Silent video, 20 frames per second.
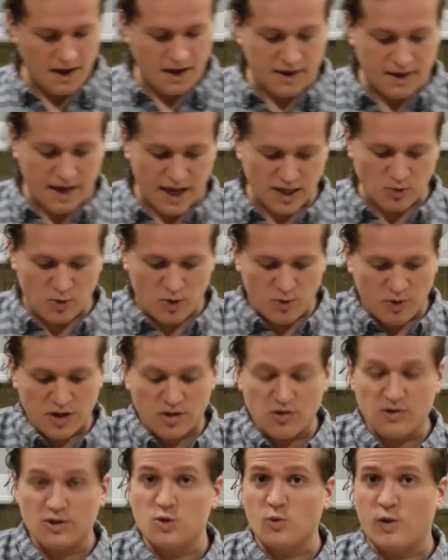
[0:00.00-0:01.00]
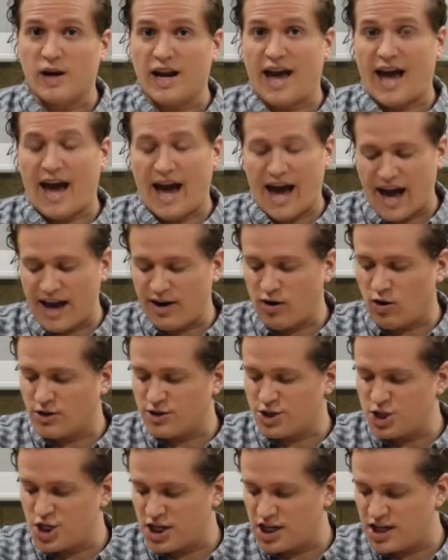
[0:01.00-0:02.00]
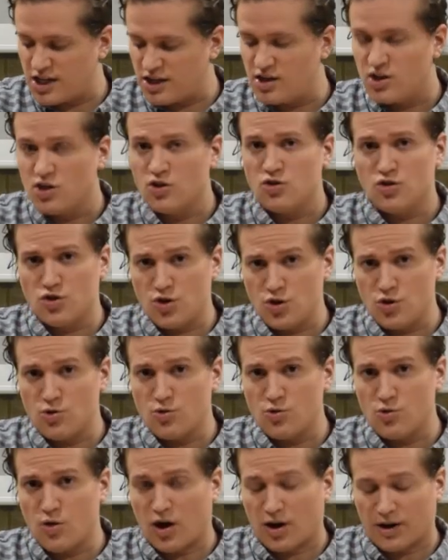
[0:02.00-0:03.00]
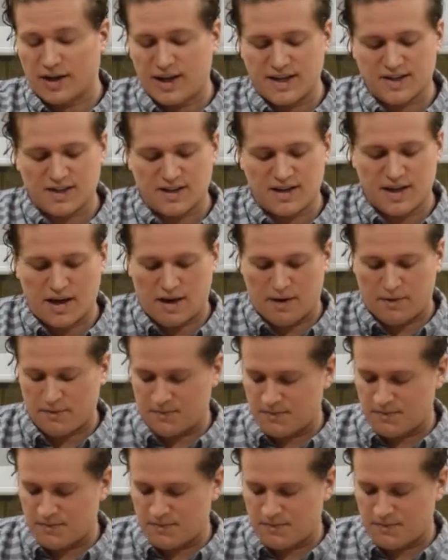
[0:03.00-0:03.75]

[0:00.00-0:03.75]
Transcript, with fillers: Next, what we wanna do is we wanna add our chicken to our quesadilla.